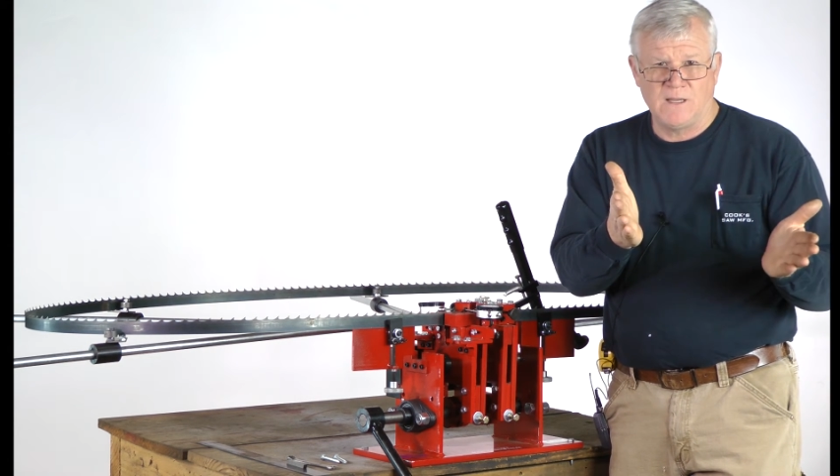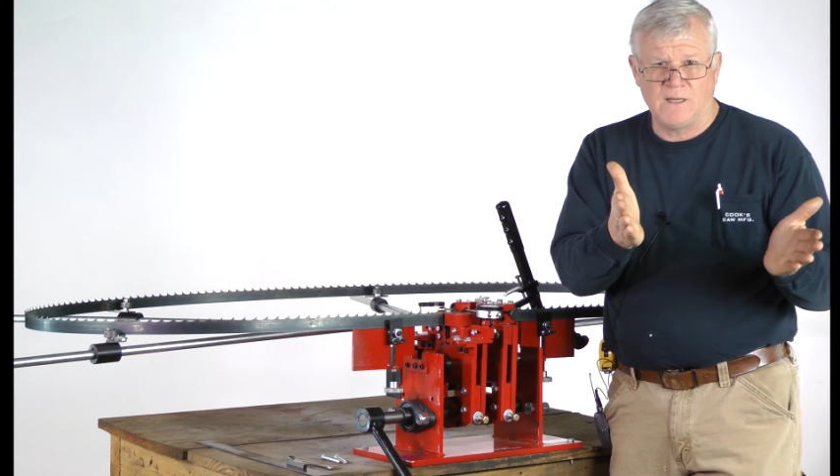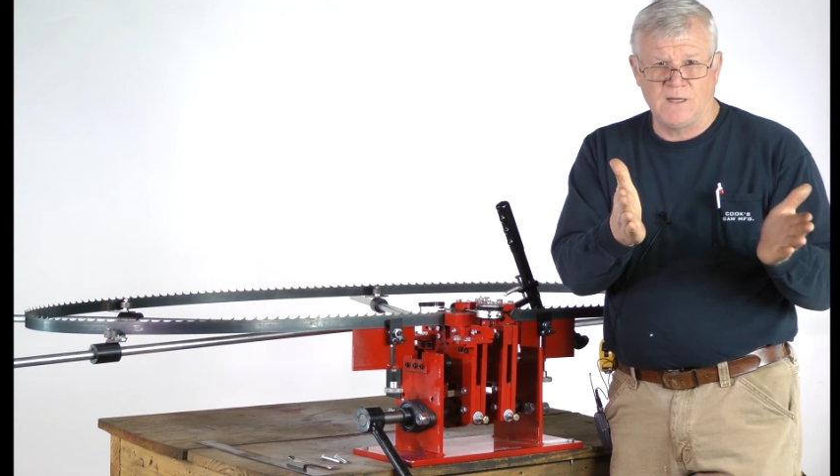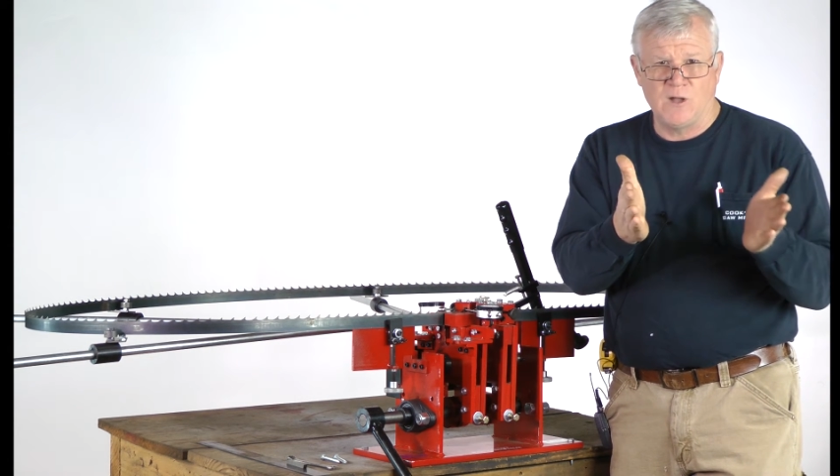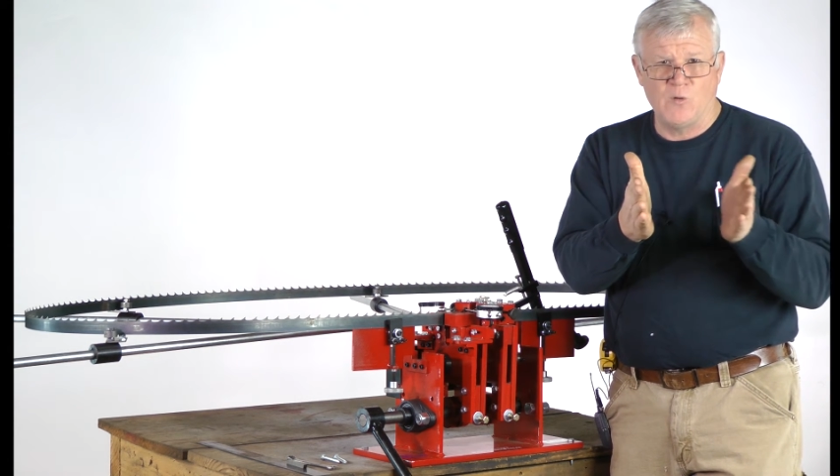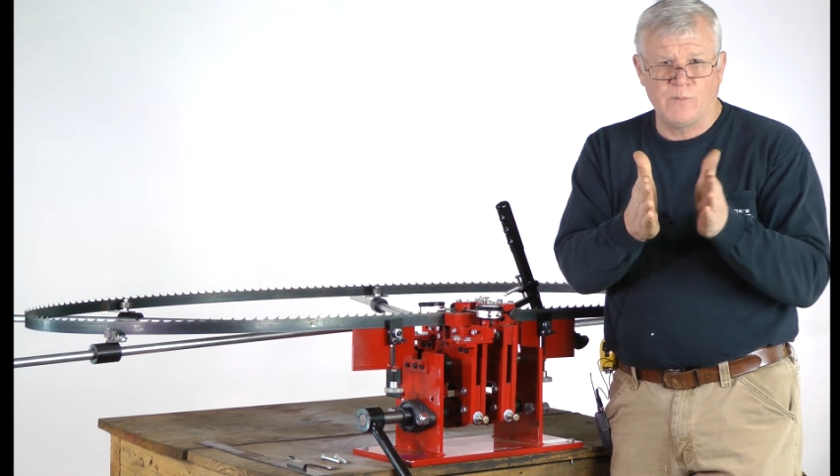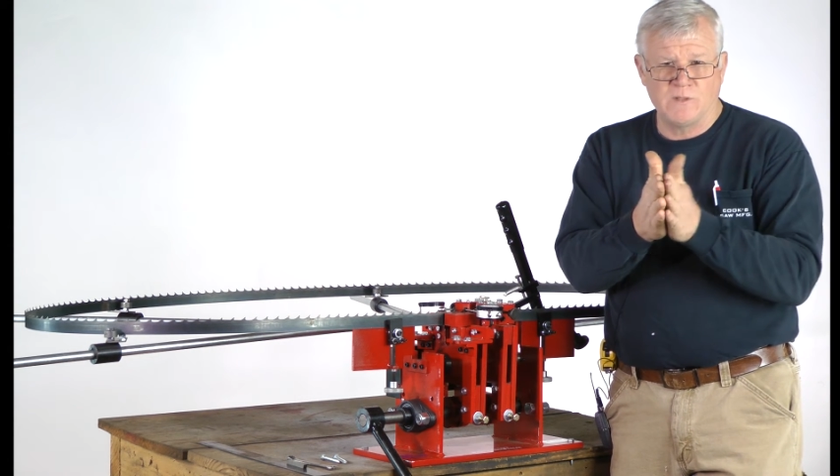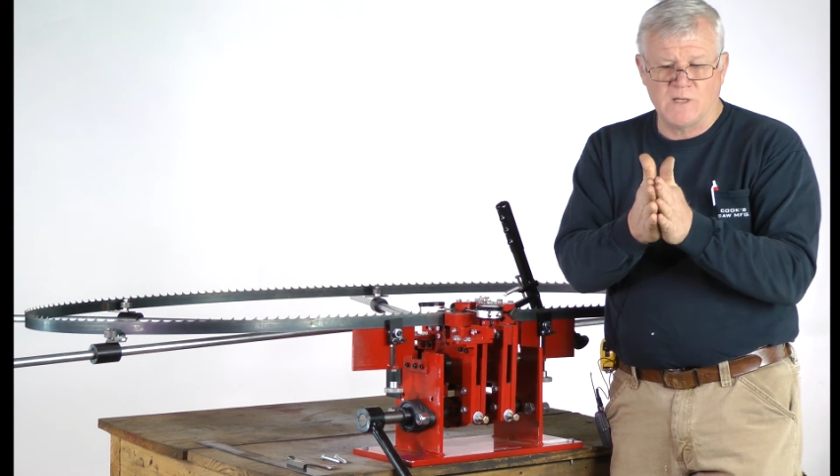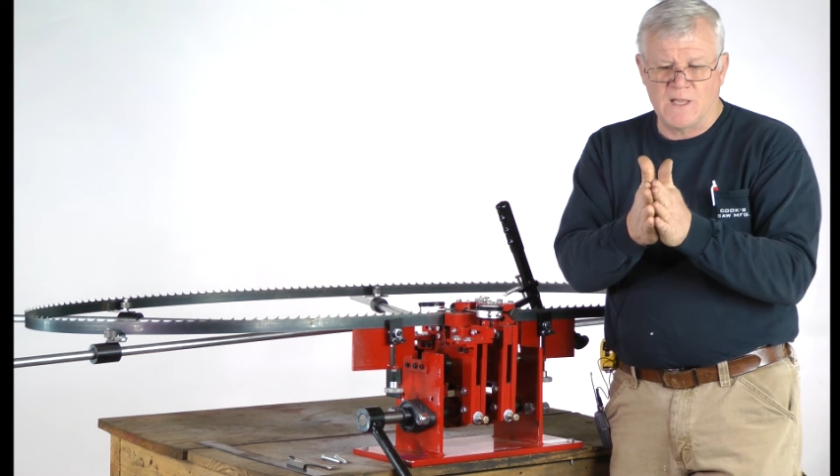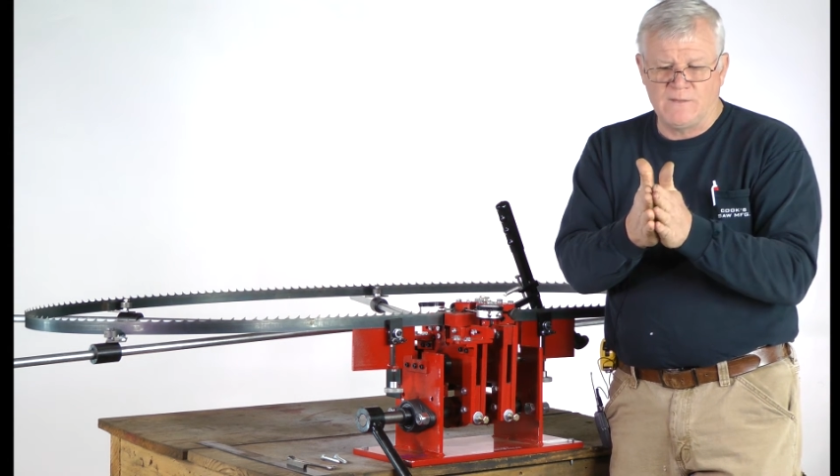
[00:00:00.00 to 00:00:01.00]
and it
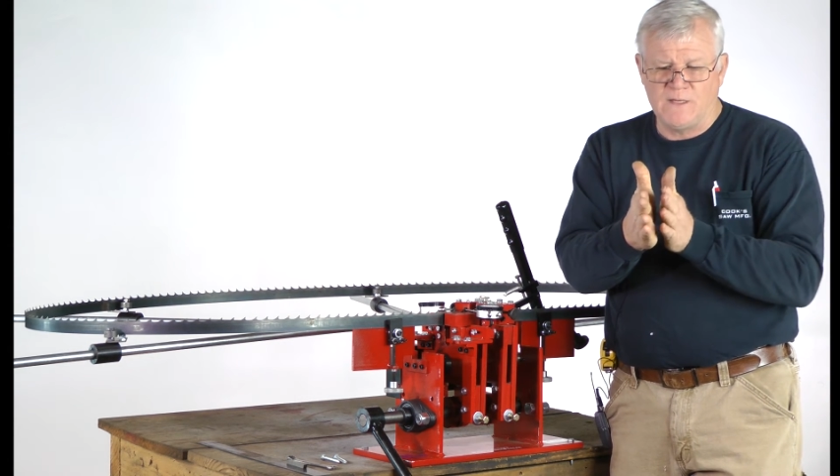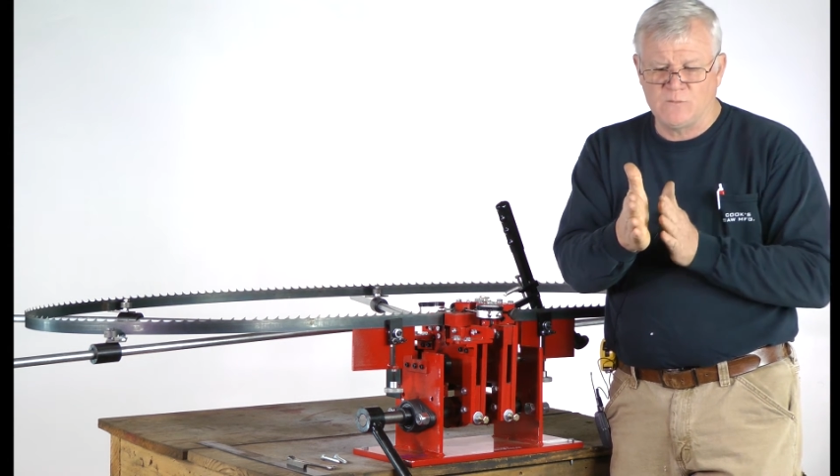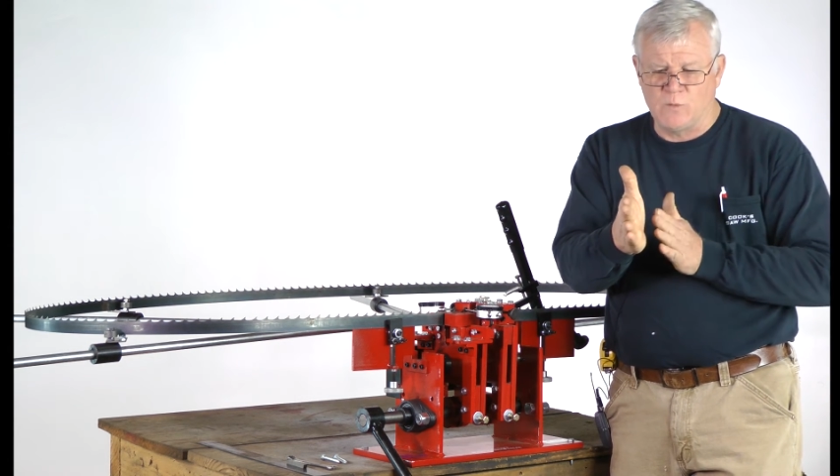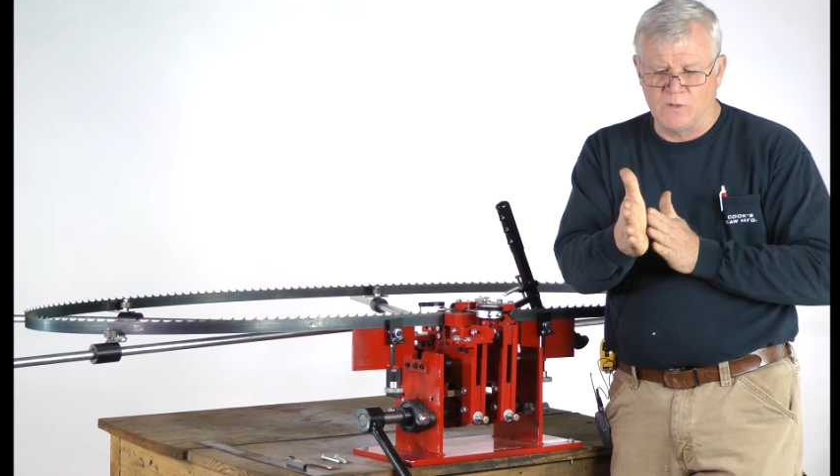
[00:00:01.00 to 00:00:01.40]
opens like this.